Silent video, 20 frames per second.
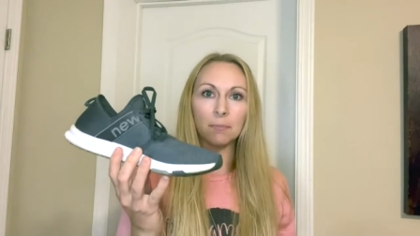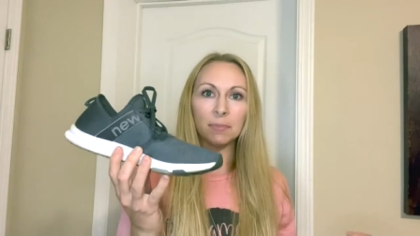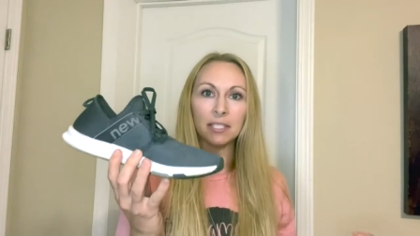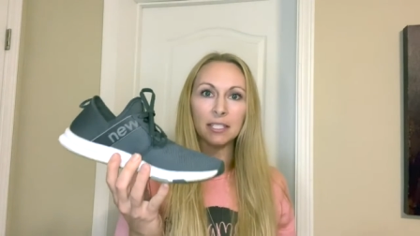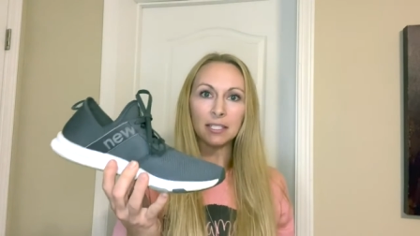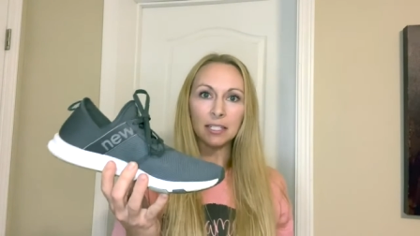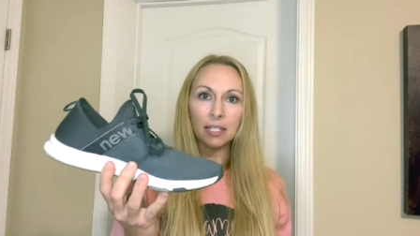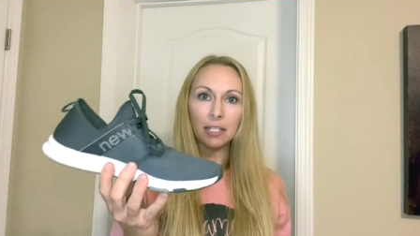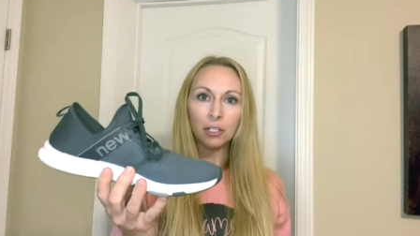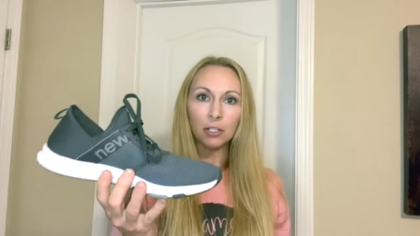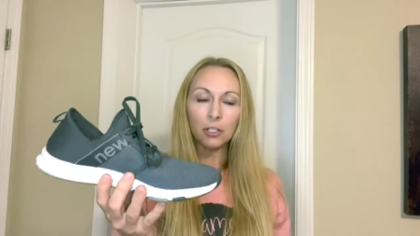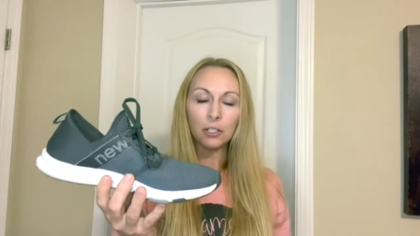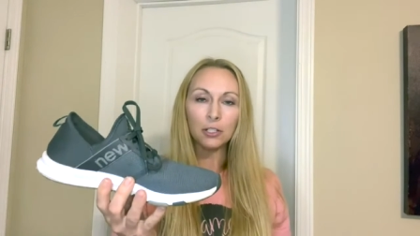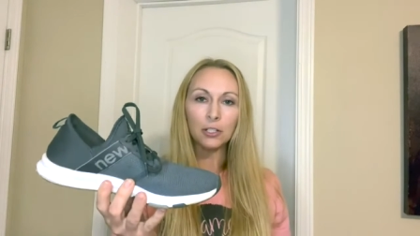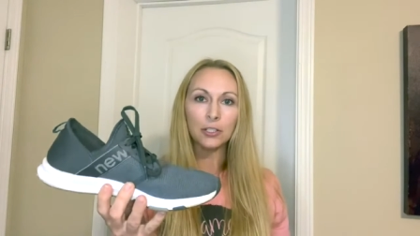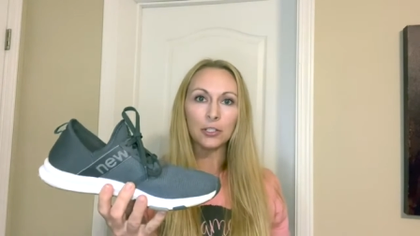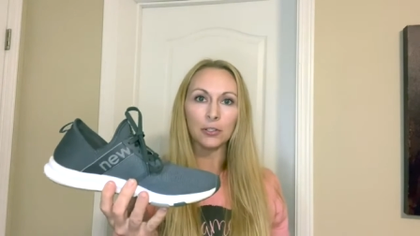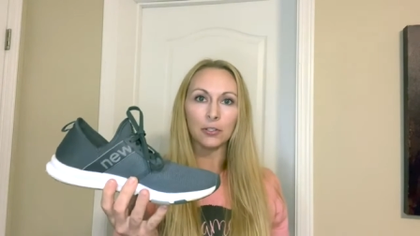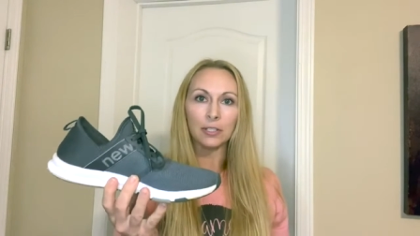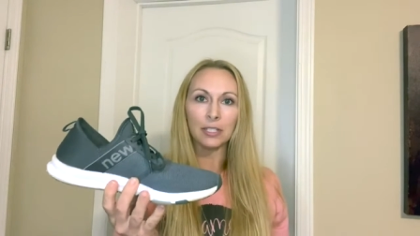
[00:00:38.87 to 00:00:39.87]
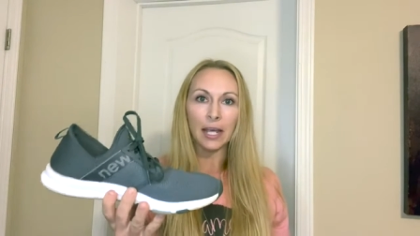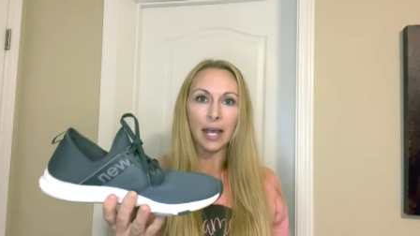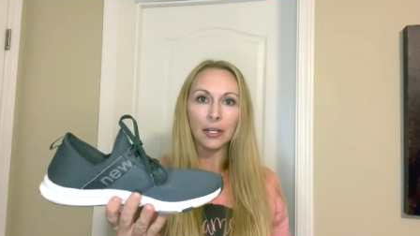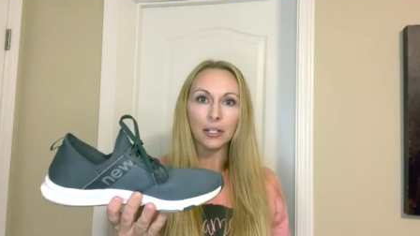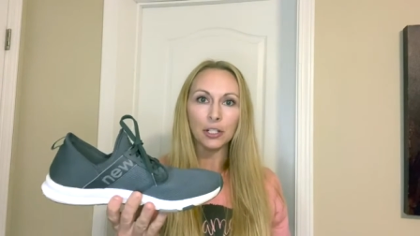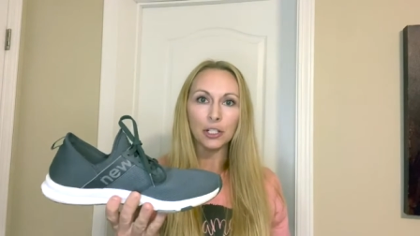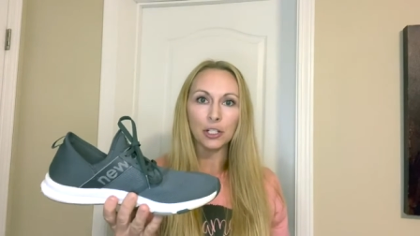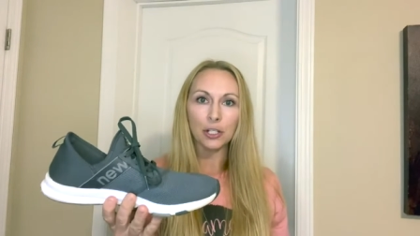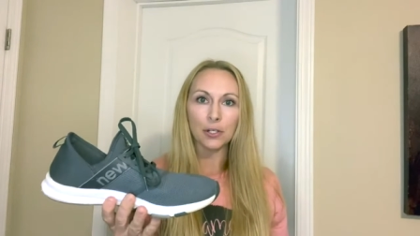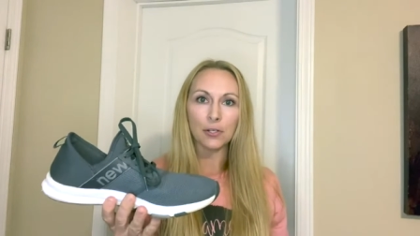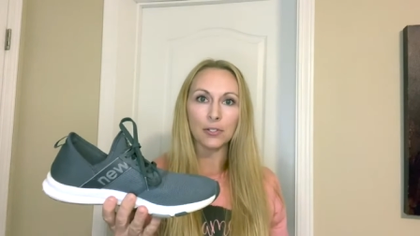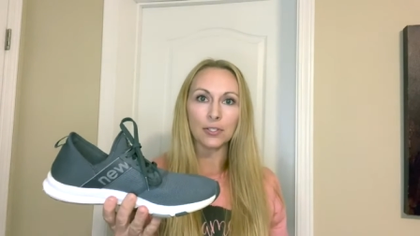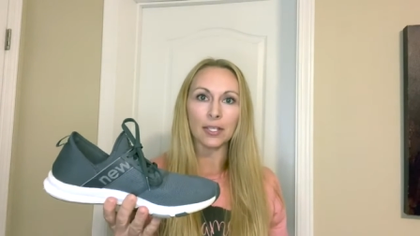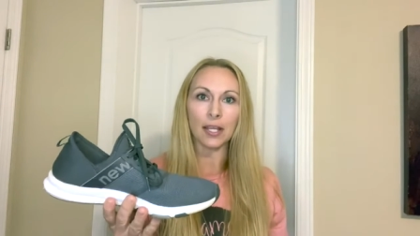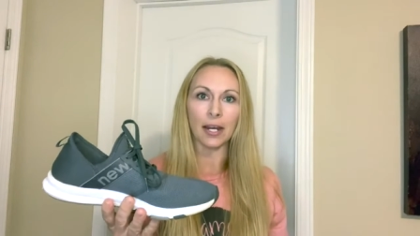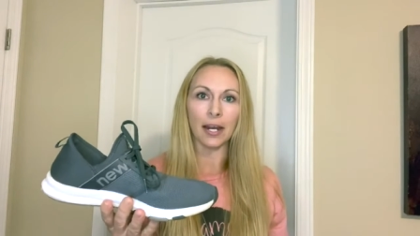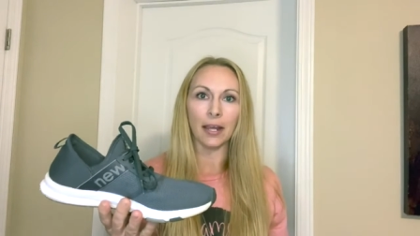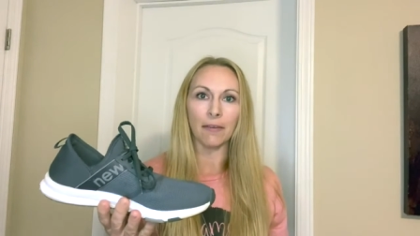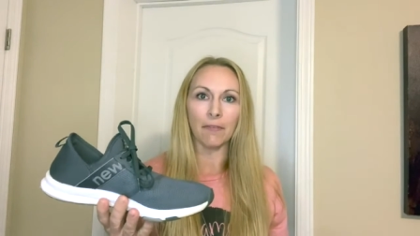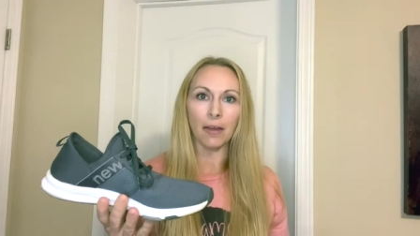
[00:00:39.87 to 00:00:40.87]
sneakers or tennis shoes
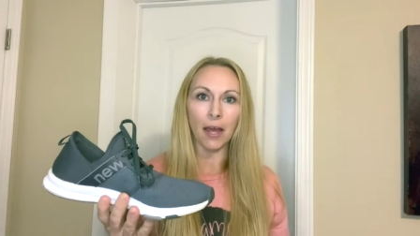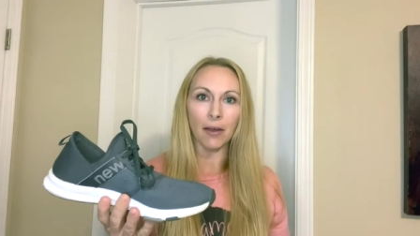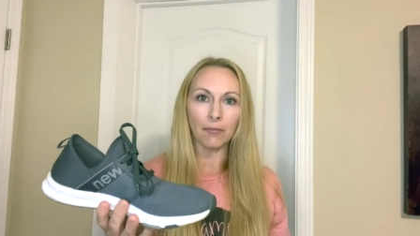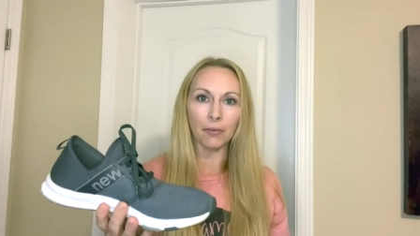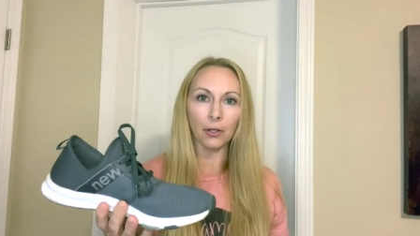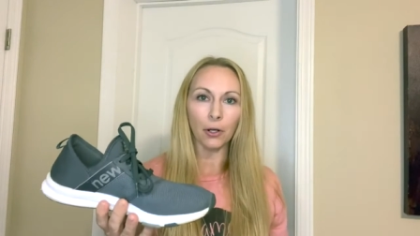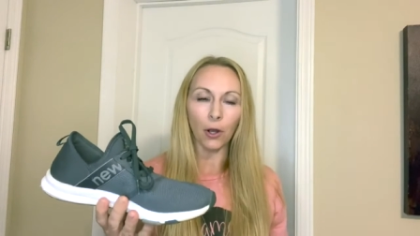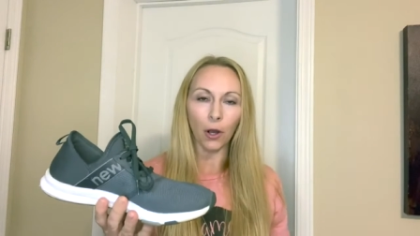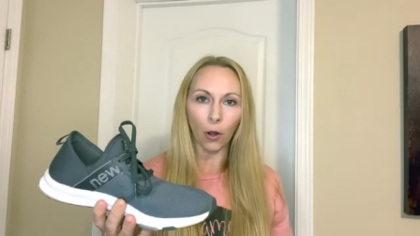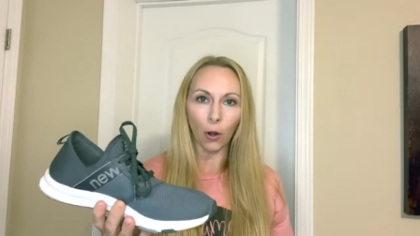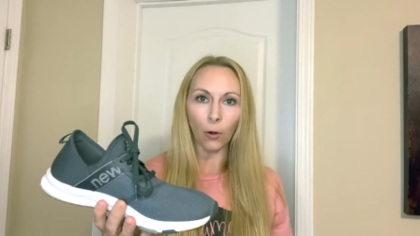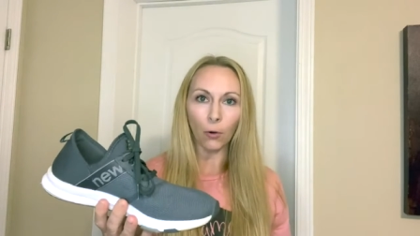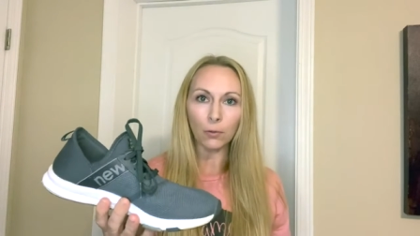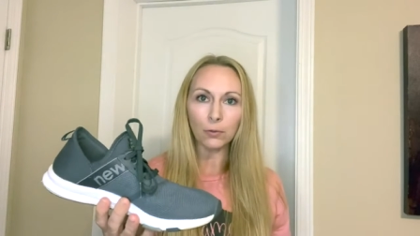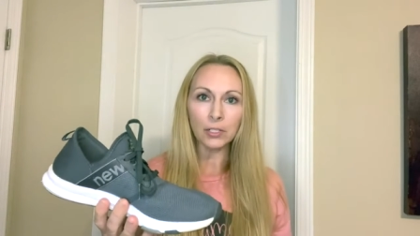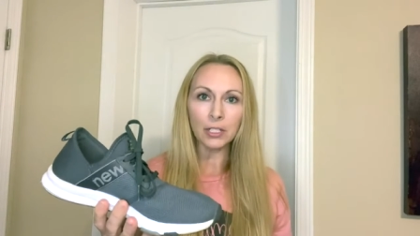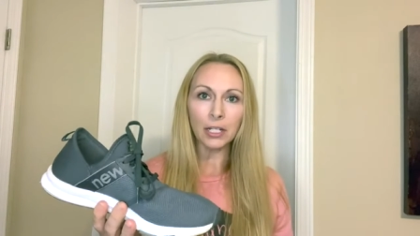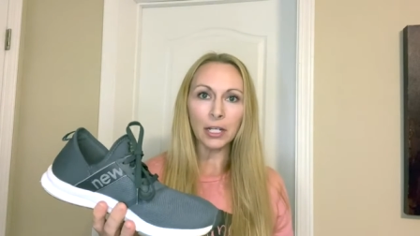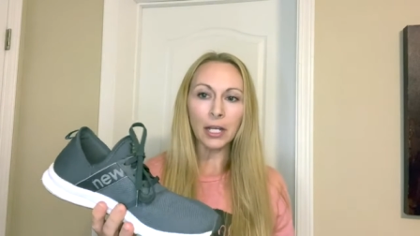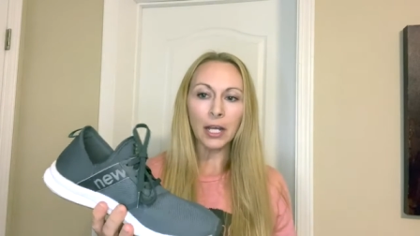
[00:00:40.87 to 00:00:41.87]
that I've ever owned.